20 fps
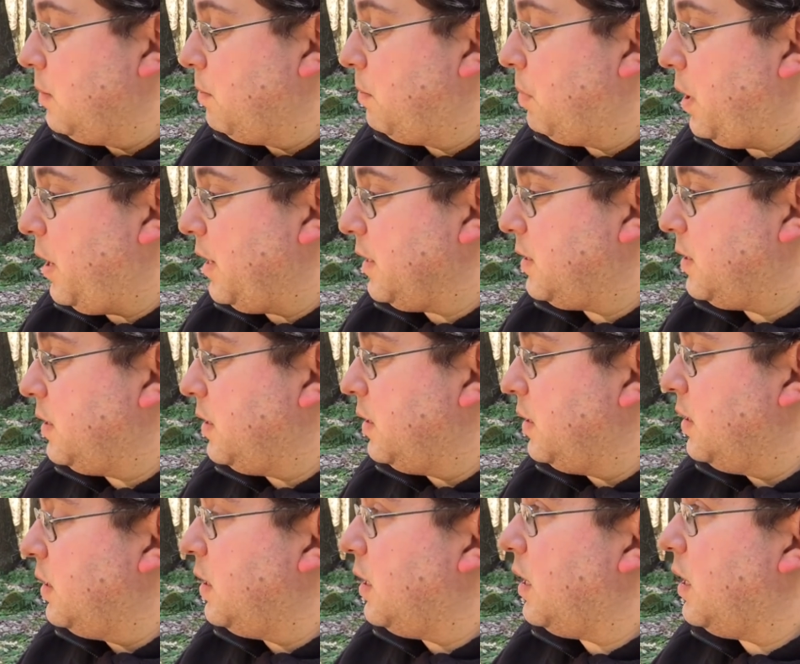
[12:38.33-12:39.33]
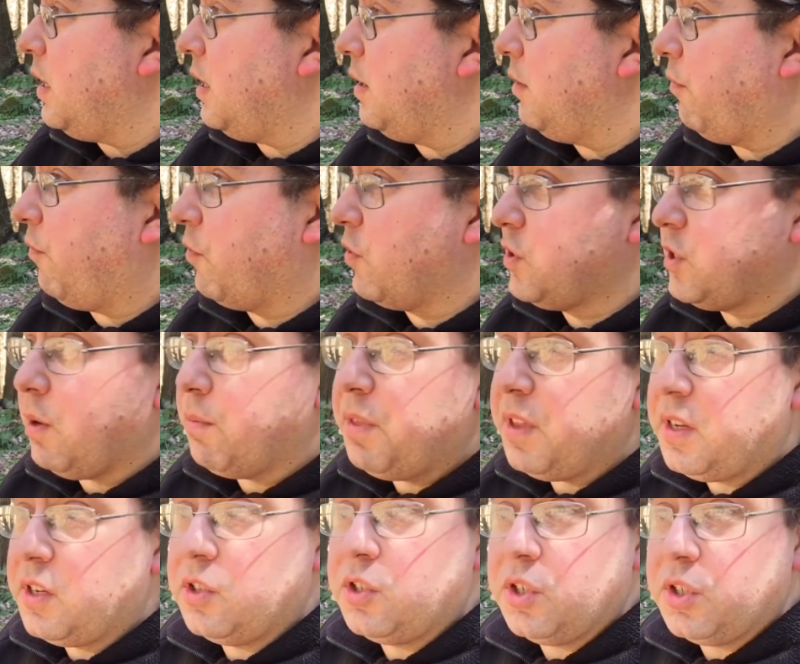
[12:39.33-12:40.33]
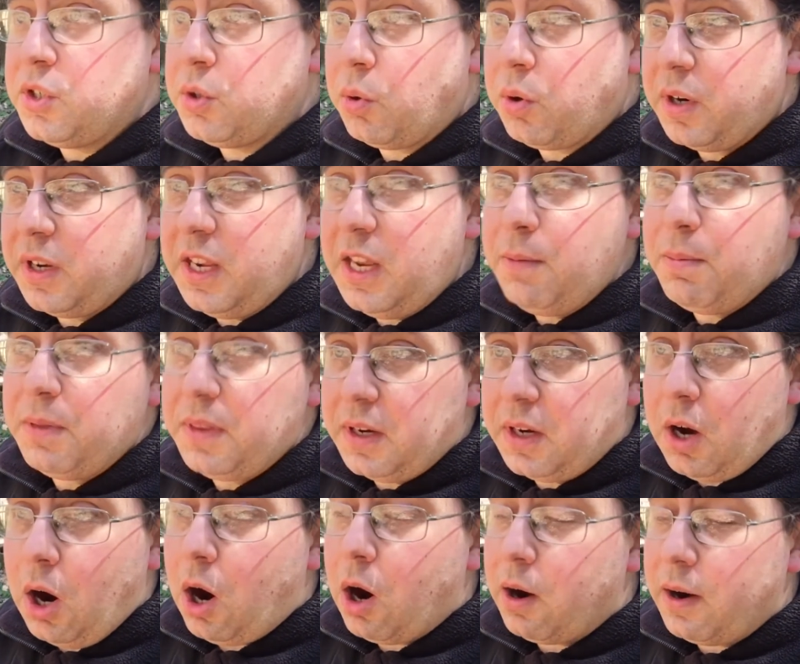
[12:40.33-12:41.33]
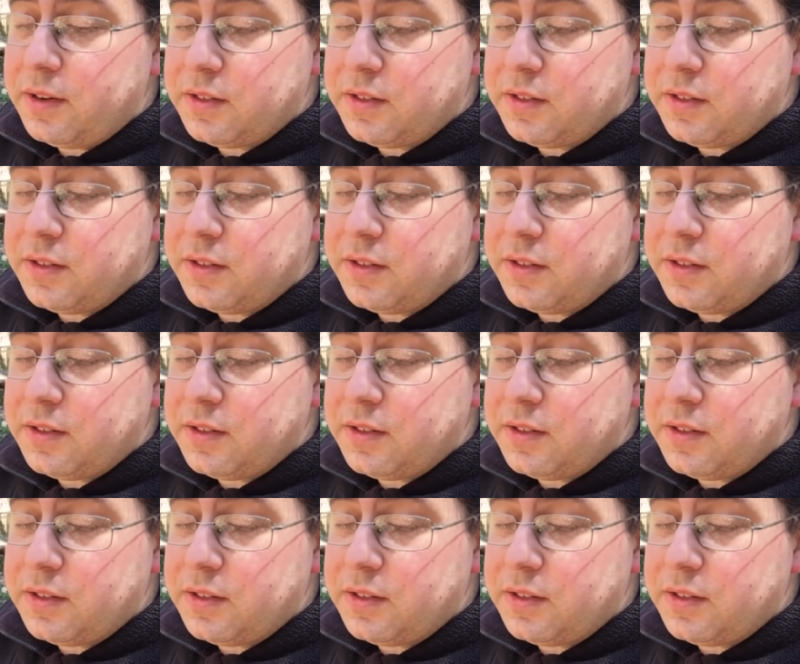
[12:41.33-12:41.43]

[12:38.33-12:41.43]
But for something to just sort of keep in the car,